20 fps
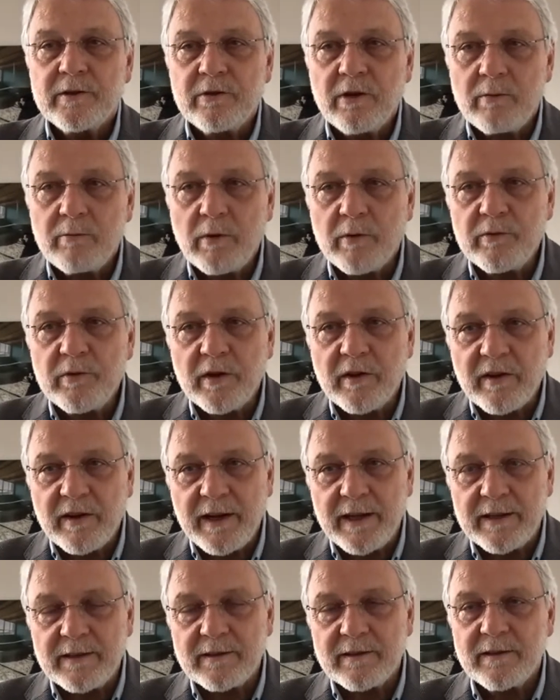some of the
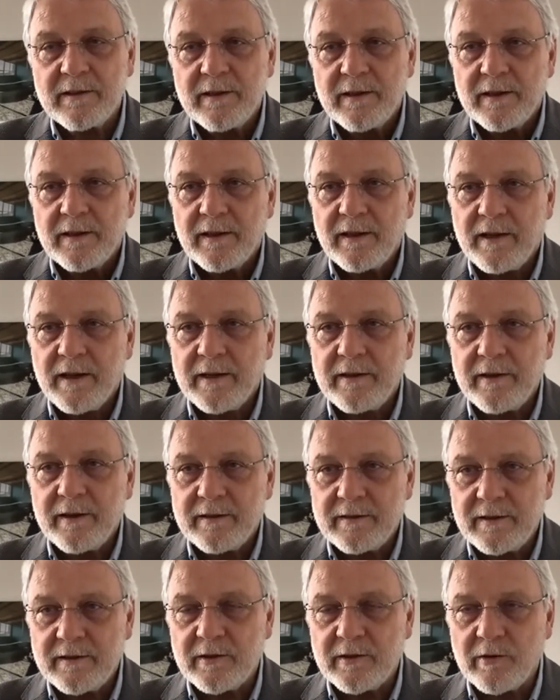trends
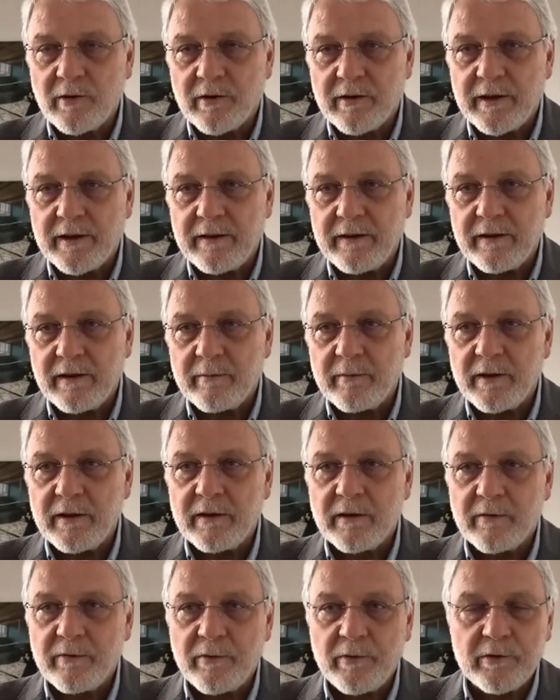that exist already. I
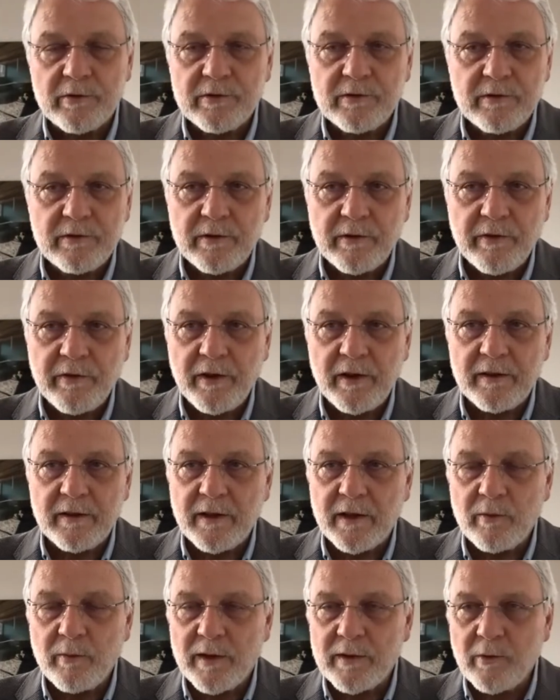mean, the first
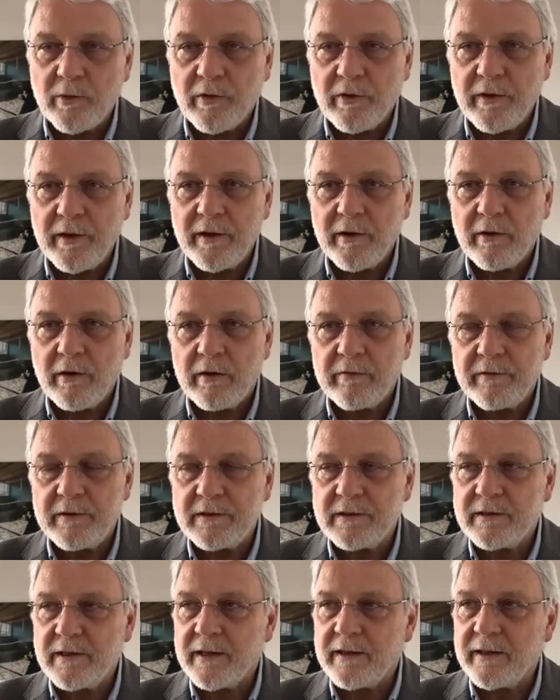thing that one could think
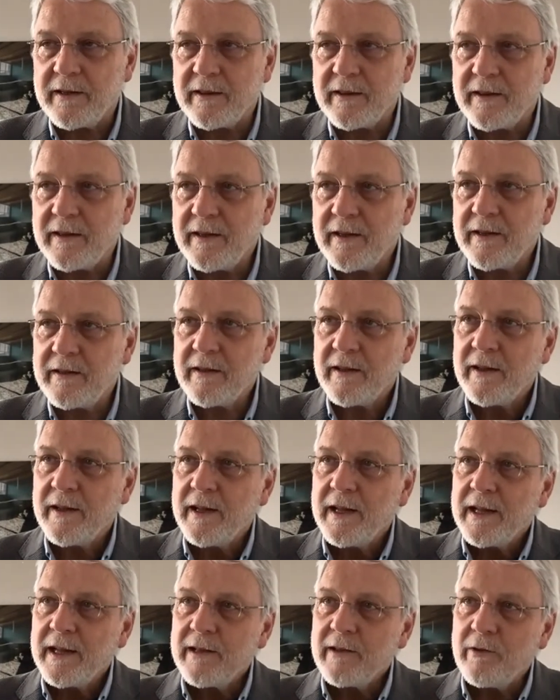of is that indeed
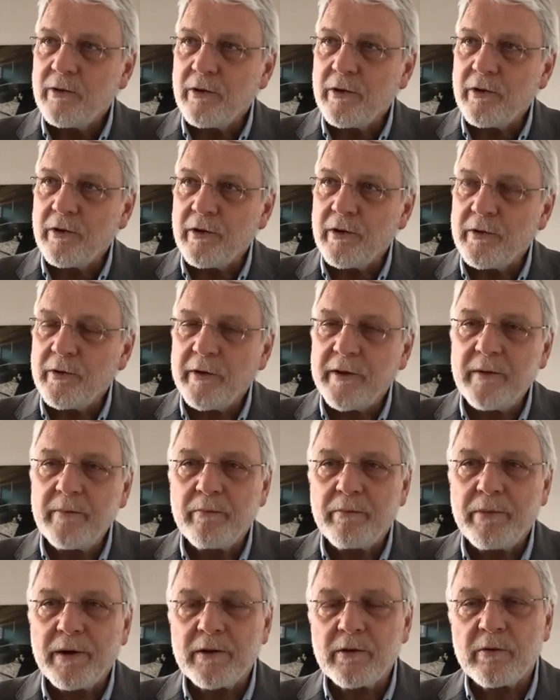the
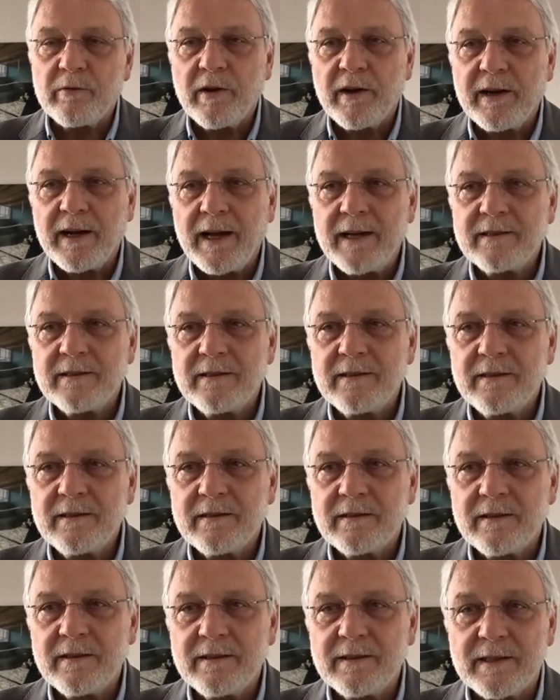impact of the
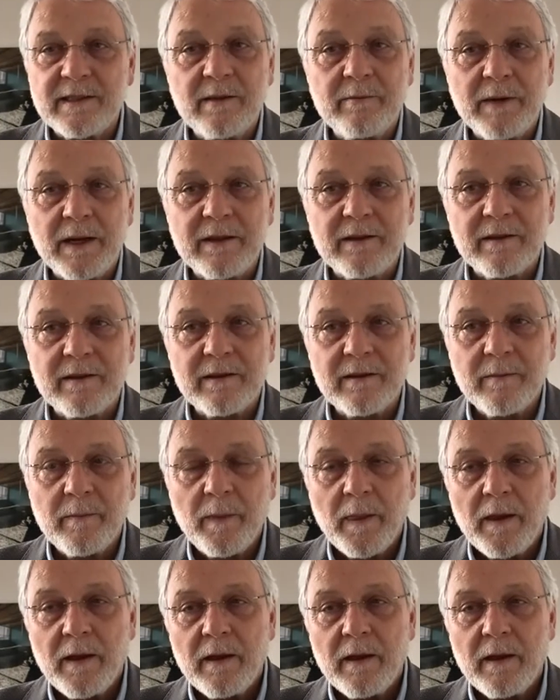crisis is asymmetric,